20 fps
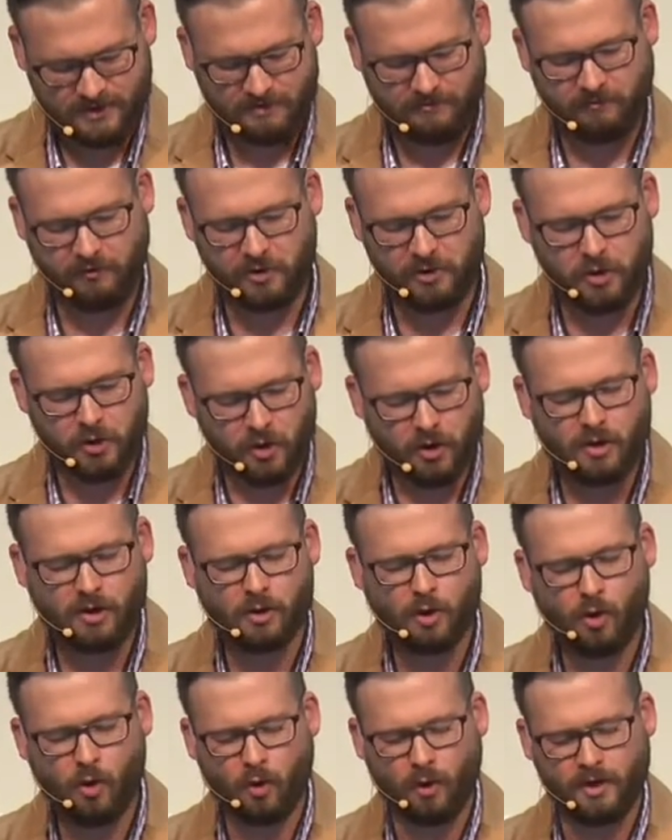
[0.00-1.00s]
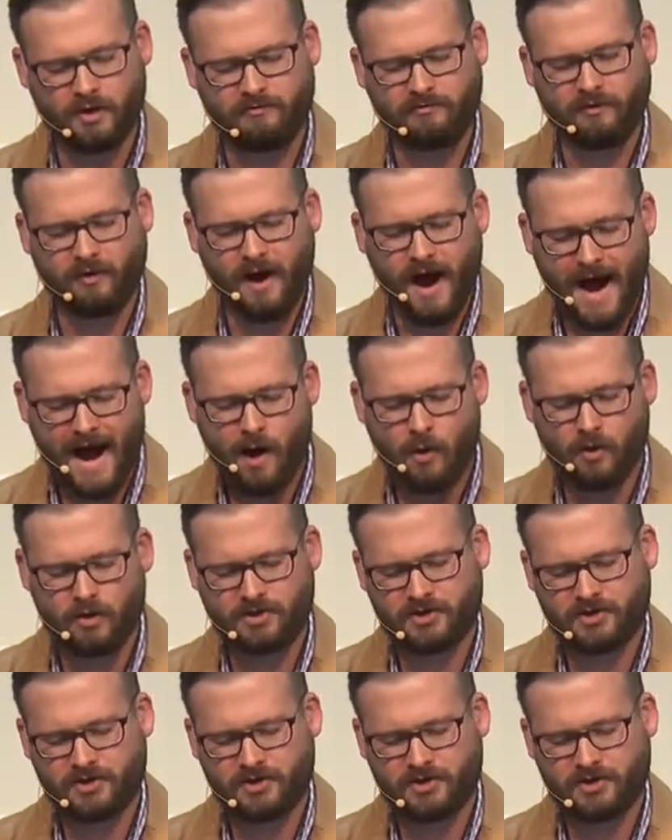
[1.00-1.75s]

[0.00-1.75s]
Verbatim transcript: for your glory, for our